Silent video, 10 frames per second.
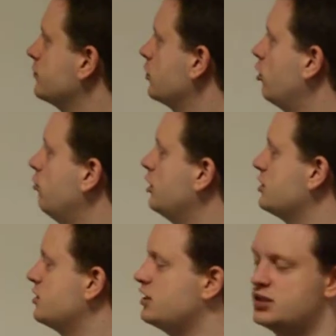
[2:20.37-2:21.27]
or Wald
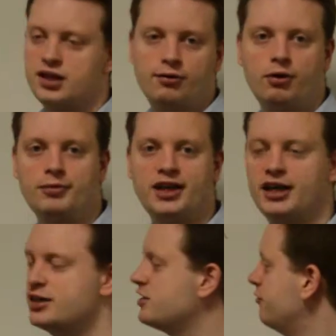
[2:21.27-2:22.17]
statistic, what we get
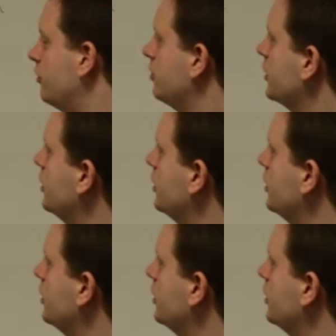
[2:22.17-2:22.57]
is the following.